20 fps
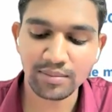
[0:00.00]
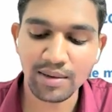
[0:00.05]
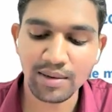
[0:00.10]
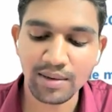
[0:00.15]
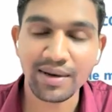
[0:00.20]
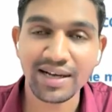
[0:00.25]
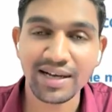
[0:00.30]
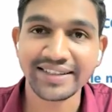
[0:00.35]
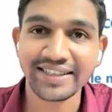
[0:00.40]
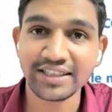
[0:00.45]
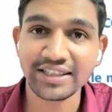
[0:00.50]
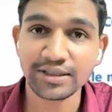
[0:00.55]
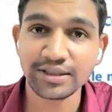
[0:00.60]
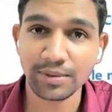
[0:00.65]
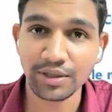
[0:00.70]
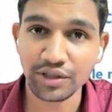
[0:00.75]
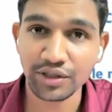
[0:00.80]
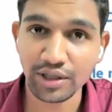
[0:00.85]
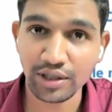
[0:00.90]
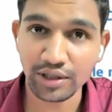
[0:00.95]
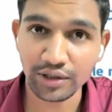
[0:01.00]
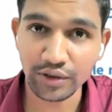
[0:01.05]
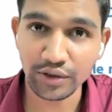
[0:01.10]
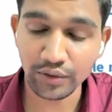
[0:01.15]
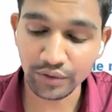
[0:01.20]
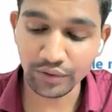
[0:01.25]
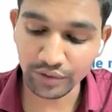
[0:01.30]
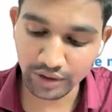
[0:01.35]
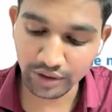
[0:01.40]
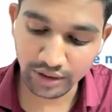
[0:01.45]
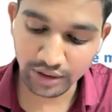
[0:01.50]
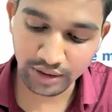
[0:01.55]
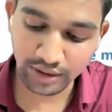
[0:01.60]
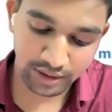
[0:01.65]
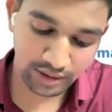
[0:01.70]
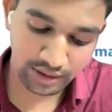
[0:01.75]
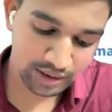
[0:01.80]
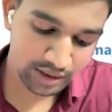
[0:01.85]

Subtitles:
by passing special resolution,